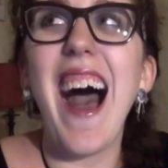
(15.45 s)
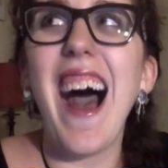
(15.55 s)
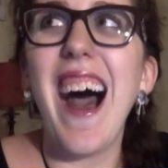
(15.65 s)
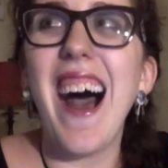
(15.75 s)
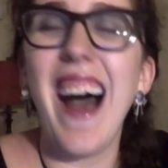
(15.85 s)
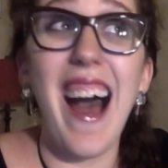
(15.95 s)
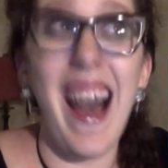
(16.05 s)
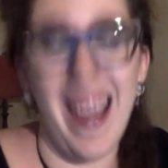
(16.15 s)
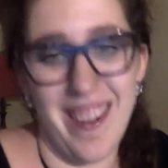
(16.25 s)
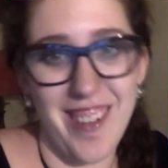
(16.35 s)

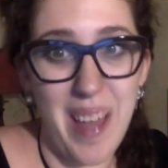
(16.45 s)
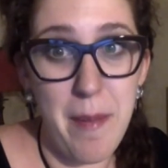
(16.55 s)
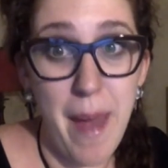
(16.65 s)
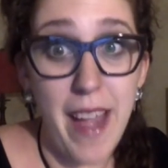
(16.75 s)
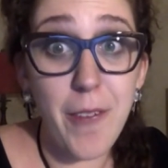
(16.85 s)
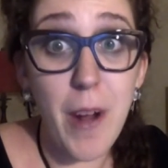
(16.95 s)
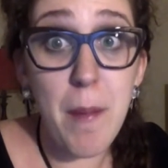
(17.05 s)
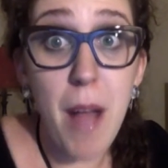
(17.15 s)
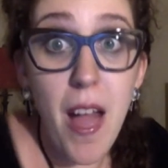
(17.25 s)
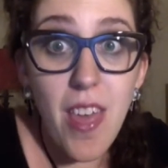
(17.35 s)
I just came back
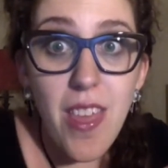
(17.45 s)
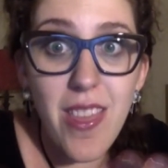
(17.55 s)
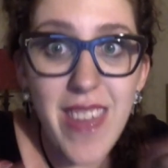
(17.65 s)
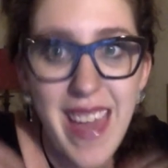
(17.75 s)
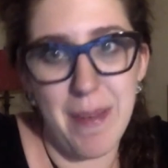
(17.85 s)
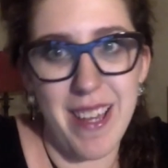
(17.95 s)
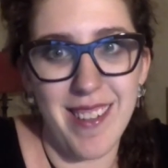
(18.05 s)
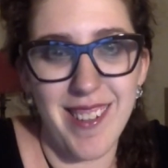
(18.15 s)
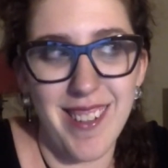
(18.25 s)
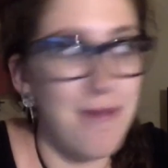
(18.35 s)
from the
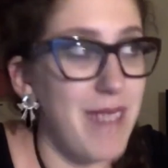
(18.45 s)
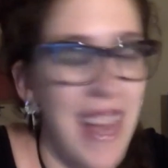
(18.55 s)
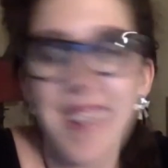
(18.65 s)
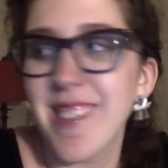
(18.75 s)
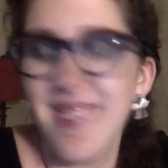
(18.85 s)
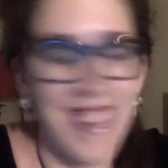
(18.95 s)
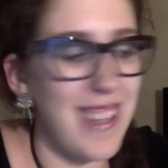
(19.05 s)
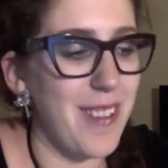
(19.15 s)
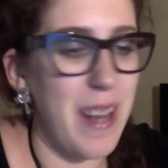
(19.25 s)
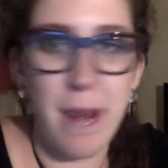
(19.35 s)
Emmys. Yes,
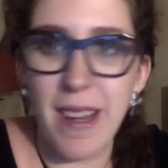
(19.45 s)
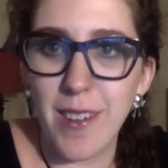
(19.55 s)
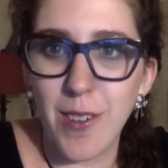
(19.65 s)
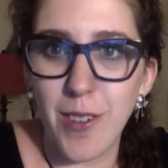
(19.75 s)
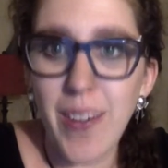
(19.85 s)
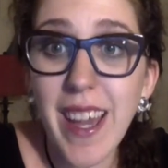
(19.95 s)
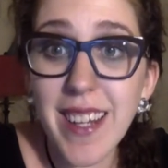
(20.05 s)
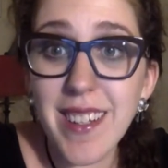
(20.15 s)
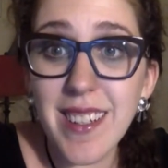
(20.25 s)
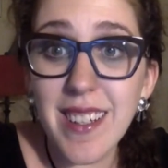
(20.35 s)
that's right. Pause for
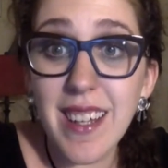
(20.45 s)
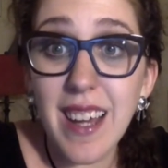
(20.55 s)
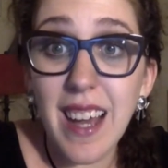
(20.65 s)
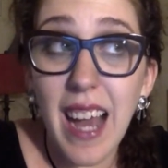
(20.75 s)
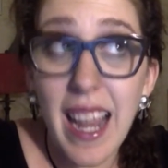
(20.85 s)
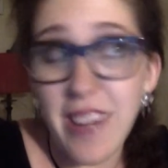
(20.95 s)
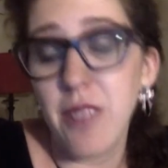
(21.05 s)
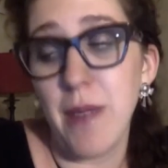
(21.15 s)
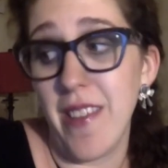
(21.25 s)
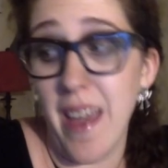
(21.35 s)
effect. I
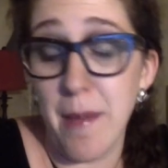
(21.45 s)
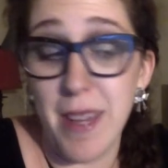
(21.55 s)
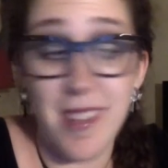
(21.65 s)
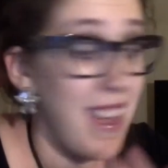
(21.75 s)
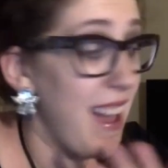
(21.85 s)
just went to the Emmys.